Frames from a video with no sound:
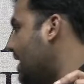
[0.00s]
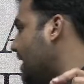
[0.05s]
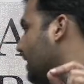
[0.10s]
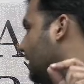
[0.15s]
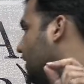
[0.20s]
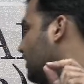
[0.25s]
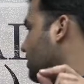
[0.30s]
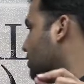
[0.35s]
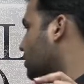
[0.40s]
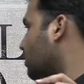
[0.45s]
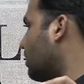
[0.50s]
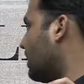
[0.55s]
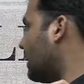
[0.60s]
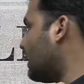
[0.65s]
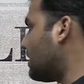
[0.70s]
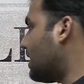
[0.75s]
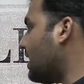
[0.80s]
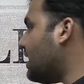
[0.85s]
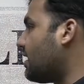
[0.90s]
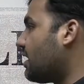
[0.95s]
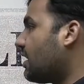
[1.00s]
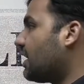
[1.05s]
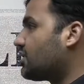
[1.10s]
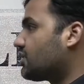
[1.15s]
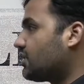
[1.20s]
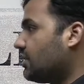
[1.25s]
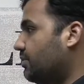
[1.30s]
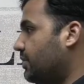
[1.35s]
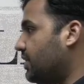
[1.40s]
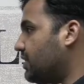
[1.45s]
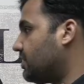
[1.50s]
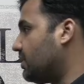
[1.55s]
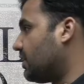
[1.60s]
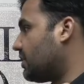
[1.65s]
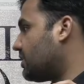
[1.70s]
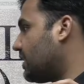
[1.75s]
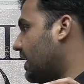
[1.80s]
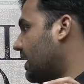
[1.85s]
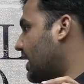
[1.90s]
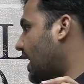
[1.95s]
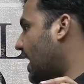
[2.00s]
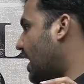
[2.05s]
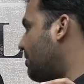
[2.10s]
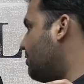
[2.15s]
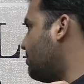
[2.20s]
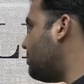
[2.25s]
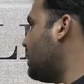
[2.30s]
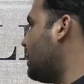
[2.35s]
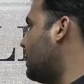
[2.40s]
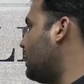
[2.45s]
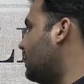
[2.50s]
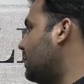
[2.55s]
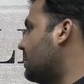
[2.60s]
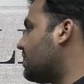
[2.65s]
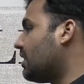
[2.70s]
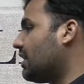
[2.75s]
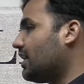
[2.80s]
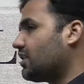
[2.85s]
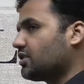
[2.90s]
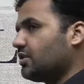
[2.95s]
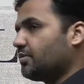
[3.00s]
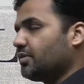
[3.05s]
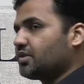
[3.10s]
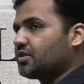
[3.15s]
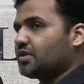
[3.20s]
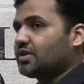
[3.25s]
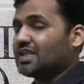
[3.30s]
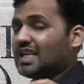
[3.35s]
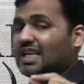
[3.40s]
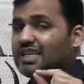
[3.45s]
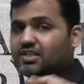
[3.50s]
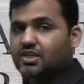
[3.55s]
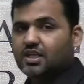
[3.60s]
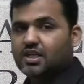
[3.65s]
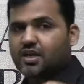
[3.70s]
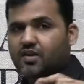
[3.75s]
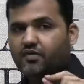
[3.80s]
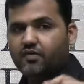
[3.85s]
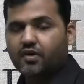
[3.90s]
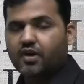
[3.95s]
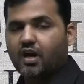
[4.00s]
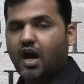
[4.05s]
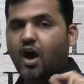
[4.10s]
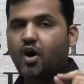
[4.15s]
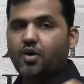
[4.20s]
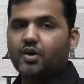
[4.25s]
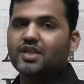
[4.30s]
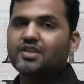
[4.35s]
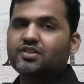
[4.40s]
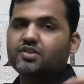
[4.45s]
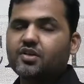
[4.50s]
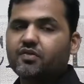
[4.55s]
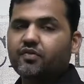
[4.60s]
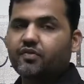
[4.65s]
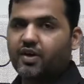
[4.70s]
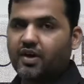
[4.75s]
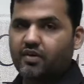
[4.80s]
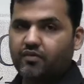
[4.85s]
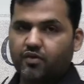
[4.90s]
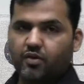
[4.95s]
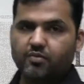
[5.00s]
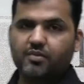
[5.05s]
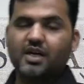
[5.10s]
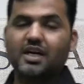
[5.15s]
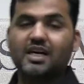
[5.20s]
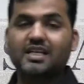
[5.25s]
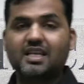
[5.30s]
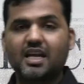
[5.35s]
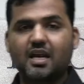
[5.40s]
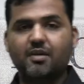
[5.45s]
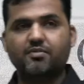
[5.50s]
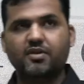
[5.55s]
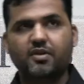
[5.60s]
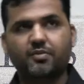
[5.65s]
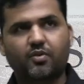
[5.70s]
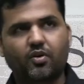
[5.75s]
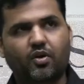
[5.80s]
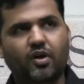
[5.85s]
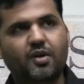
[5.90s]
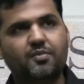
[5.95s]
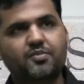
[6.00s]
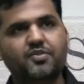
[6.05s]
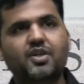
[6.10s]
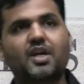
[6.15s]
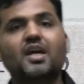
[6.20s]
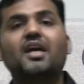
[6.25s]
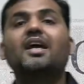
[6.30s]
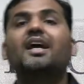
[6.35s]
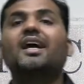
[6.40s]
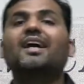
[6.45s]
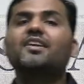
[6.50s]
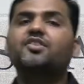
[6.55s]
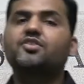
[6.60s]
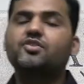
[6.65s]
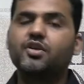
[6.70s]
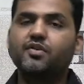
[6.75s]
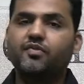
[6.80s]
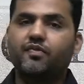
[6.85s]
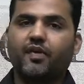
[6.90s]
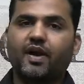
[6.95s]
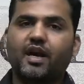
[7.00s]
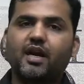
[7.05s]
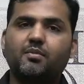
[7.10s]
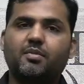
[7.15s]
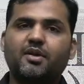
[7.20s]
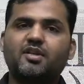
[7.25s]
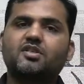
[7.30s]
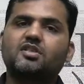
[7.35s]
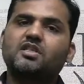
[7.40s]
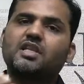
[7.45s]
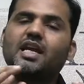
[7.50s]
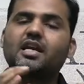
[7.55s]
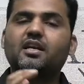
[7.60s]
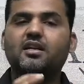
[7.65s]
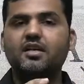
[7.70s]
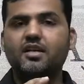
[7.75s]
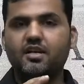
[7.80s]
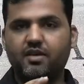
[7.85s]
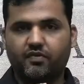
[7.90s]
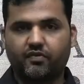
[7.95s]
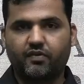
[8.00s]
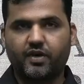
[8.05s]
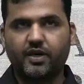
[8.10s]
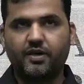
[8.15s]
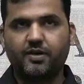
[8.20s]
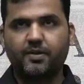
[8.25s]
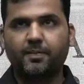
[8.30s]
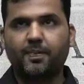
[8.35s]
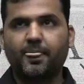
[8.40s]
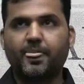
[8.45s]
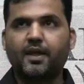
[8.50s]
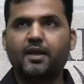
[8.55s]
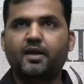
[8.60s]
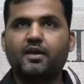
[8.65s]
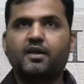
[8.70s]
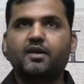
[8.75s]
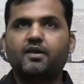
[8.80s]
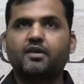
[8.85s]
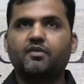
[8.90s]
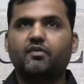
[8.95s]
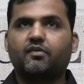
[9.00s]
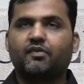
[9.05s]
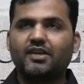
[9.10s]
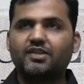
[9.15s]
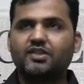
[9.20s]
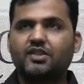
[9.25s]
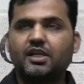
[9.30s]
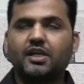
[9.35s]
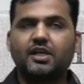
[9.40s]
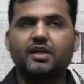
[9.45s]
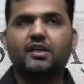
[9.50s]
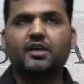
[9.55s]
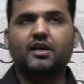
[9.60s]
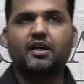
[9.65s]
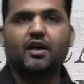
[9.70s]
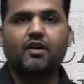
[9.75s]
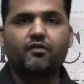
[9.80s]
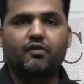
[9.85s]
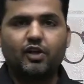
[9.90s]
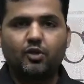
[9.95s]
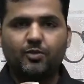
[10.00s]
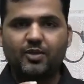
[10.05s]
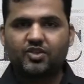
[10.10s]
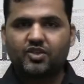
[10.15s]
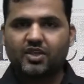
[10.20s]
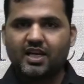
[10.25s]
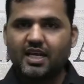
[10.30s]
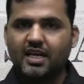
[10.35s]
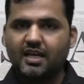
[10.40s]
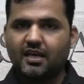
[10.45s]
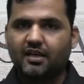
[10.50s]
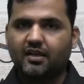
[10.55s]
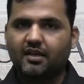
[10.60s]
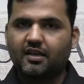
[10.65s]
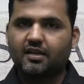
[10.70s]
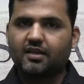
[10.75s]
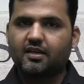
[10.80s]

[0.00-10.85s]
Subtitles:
it is called as an international business, right? MBA in international business. Is it different? How it is different from the other MBA programs? It's different, but slightly different. Firstly, will you be studying